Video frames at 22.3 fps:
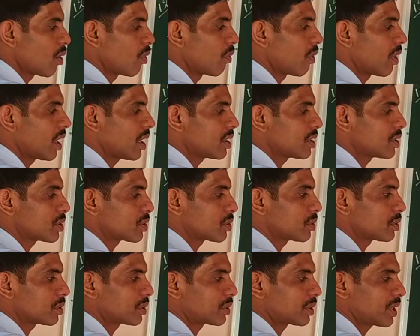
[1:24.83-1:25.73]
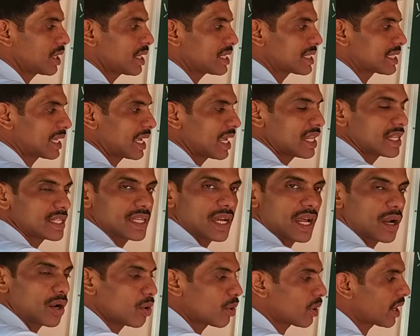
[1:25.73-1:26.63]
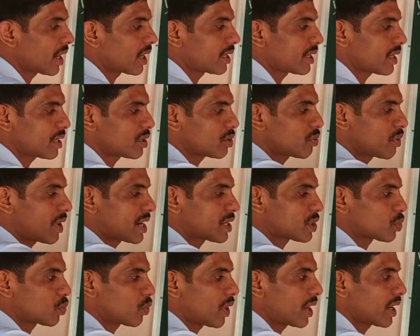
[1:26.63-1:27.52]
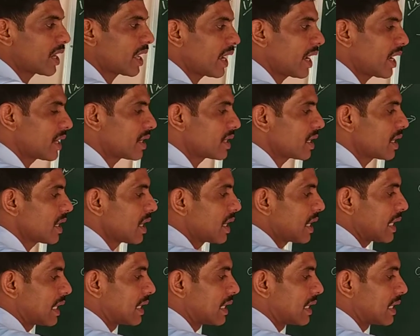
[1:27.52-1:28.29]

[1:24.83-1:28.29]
one, two, three cells are located towards one end.